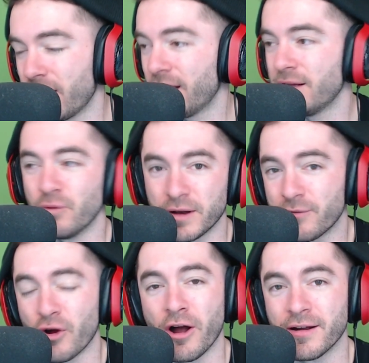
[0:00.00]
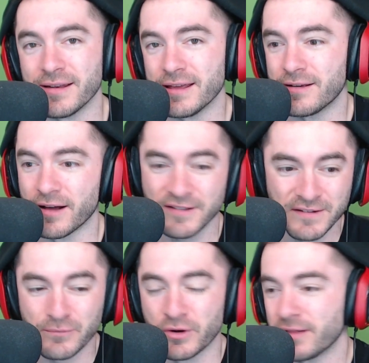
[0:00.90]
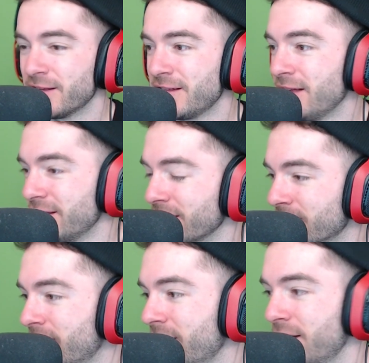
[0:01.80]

thing and whatever R&D costs and putting the scent in.